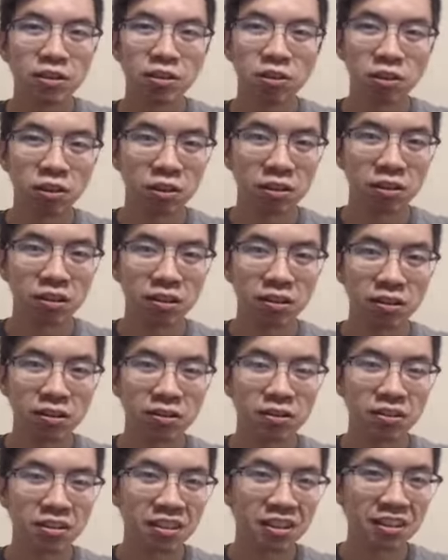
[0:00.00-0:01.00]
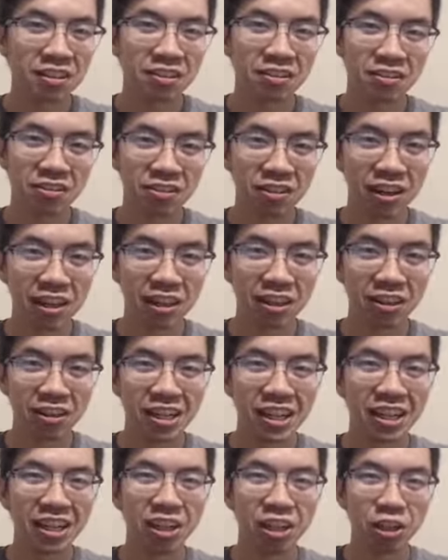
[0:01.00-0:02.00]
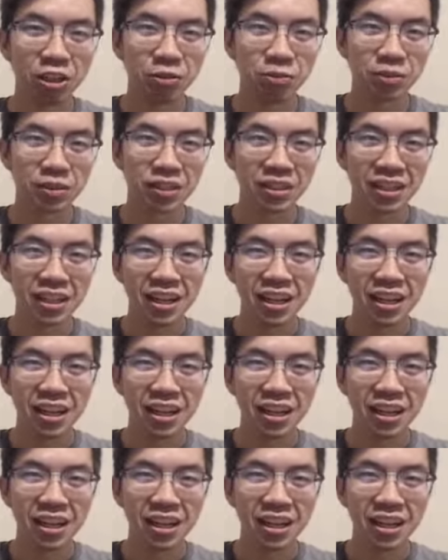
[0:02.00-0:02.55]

Great looking homes,